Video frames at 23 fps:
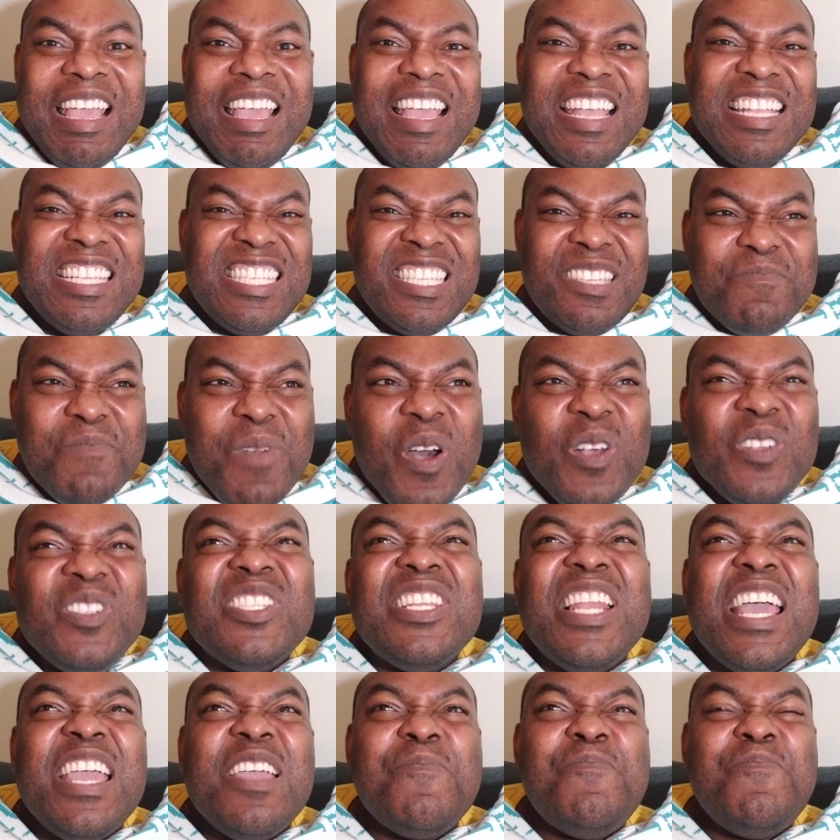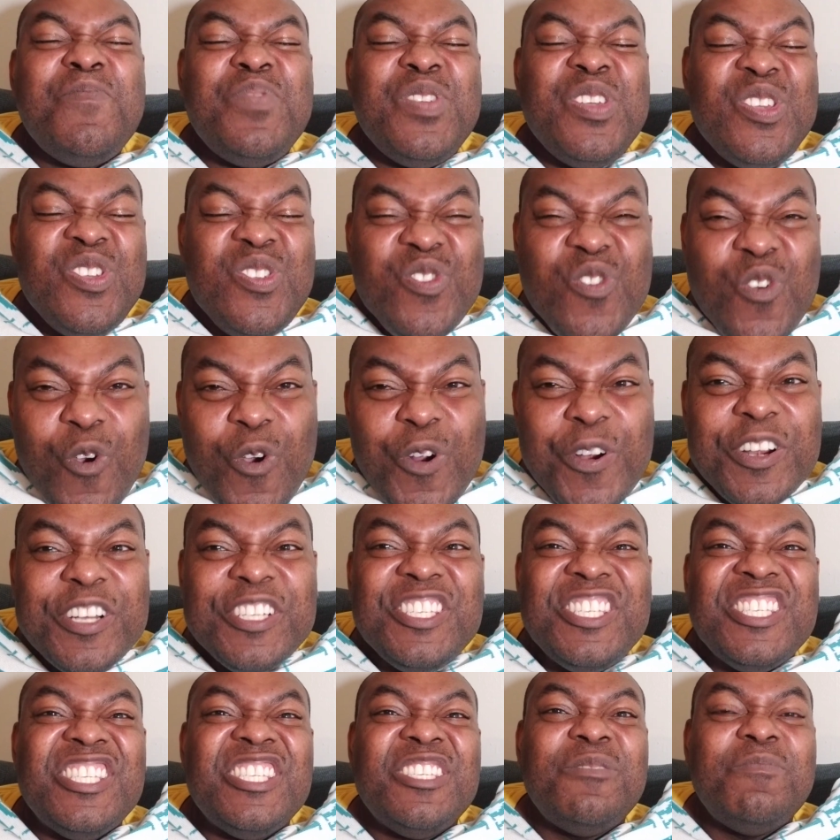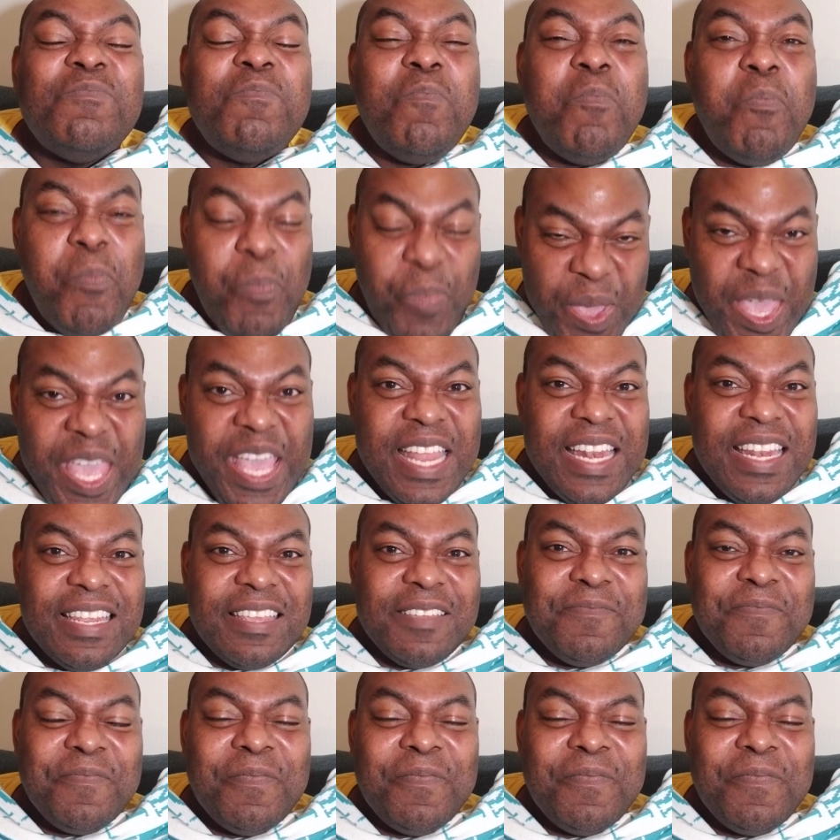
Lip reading: it smells like pure spit."